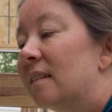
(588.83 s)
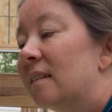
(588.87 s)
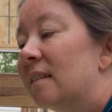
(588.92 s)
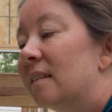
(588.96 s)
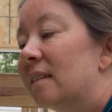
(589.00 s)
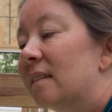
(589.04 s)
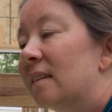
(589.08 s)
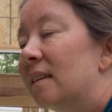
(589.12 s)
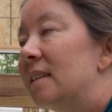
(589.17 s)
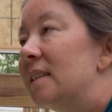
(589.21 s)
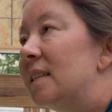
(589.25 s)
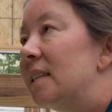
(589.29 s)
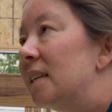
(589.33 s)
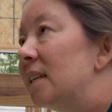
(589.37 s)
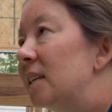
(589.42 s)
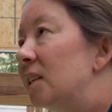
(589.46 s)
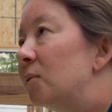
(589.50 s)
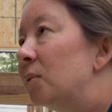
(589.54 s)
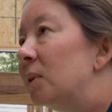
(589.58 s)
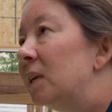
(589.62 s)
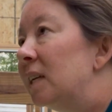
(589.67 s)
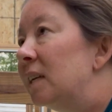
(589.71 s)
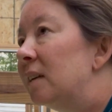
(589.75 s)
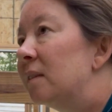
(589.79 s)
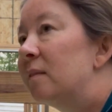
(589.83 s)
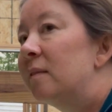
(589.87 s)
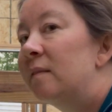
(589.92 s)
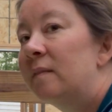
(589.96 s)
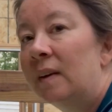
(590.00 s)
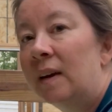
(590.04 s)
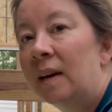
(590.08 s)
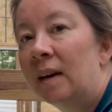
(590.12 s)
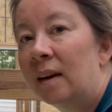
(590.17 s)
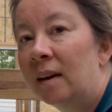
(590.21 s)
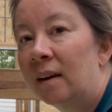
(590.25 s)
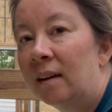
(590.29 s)
continuing to
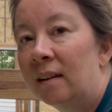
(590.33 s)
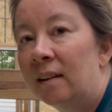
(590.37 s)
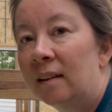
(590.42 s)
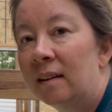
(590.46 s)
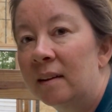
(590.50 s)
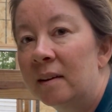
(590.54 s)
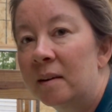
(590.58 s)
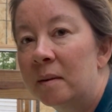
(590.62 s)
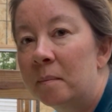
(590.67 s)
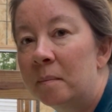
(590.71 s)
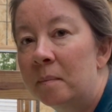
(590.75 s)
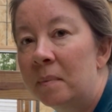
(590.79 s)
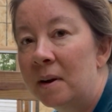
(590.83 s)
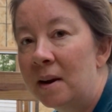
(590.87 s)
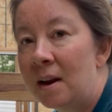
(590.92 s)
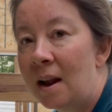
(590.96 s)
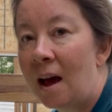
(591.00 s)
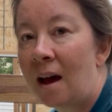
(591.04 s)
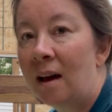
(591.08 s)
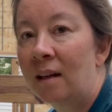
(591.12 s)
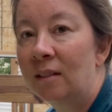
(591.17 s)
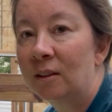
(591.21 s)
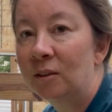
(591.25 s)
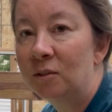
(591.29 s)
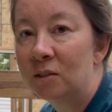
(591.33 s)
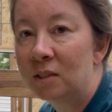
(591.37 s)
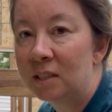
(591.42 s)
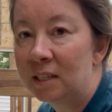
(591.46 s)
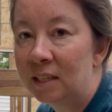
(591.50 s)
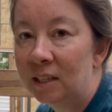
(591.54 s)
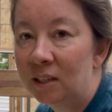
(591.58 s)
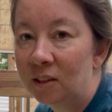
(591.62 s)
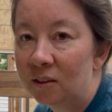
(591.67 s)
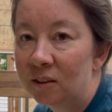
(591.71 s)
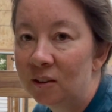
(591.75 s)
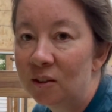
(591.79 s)
fail but not
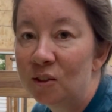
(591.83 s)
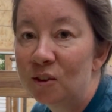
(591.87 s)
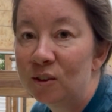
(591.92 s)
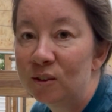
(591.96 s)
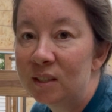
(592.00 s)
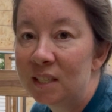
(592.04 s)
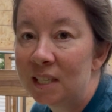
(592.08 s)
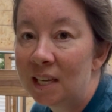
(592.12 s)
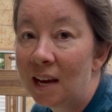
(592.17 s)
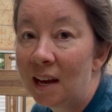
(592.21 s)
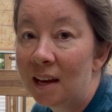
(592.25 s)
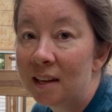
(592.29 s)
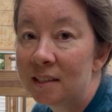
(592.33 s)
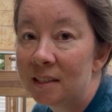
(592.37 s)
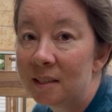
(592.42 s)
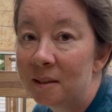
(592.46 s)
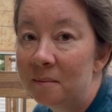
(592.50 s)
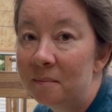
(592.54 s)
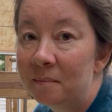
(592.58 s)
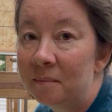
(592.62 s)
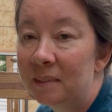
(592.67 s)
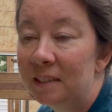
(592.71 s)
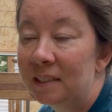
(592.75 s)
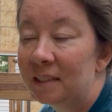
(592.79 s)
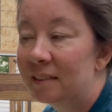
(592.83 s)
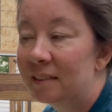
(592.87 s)
losing your enthusiasm.